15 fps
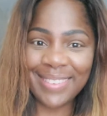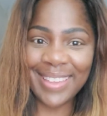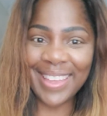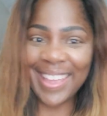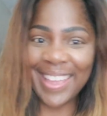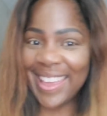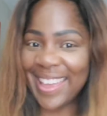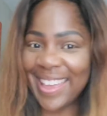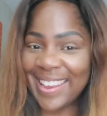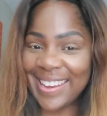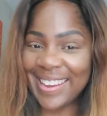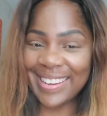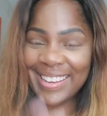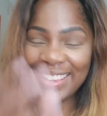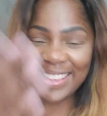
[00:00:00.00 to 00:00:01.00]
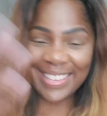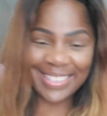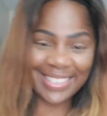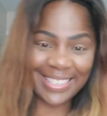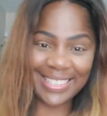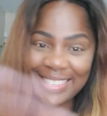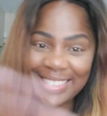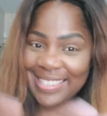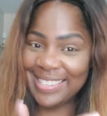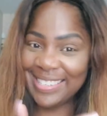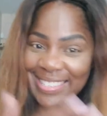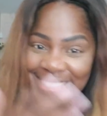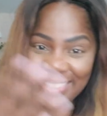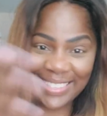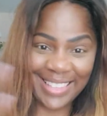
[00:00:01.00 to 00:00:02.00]
and it's
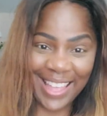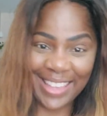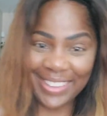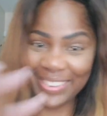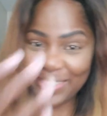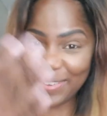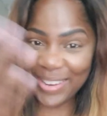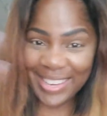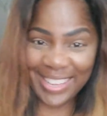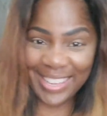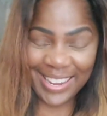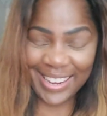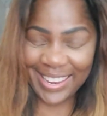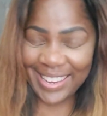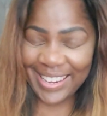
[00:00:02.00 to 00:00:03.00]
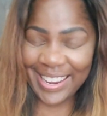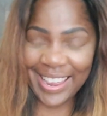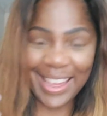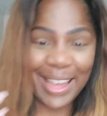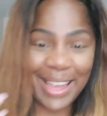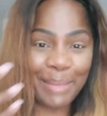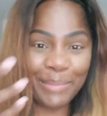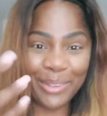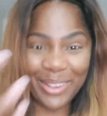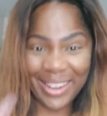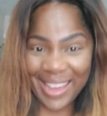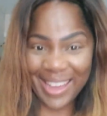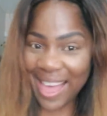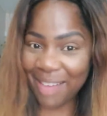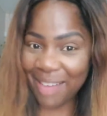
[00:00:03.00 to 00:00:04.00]
that you're going to get it. You're
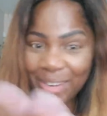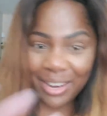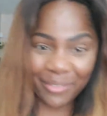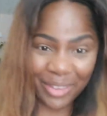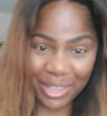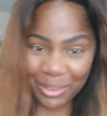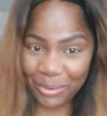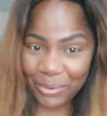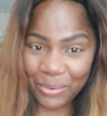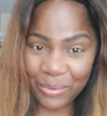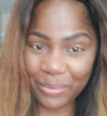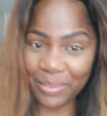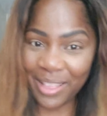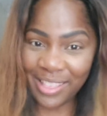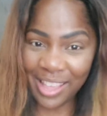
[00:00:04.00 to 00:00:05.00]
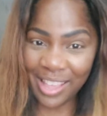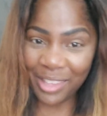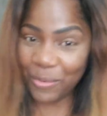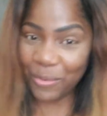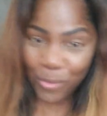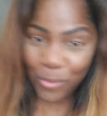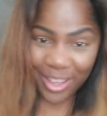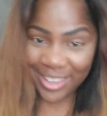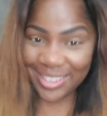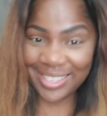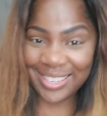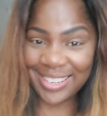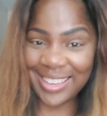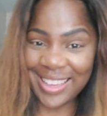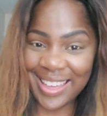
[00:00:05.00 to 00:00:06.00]
going to have whatever that you
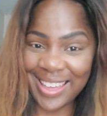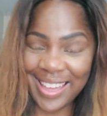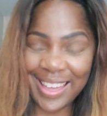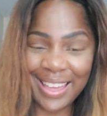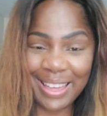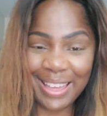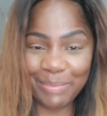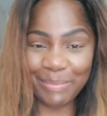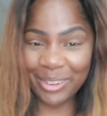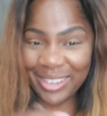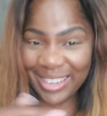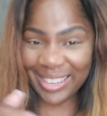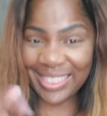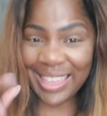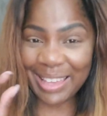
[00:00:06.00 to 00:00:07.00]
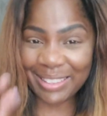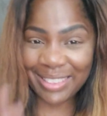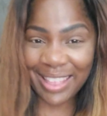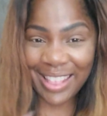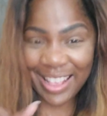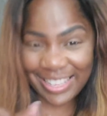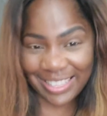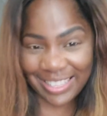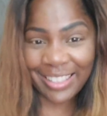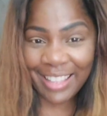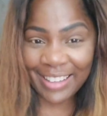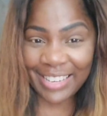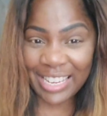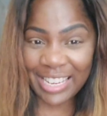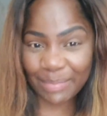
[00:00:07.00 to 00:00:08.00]
want. You're going to get that's
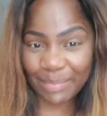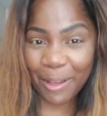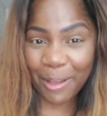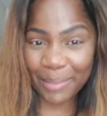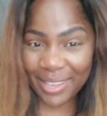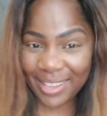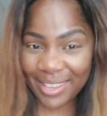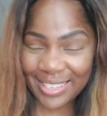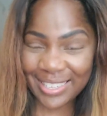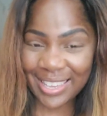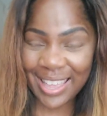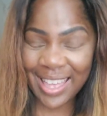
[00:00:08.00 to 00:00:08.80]
like that small piece.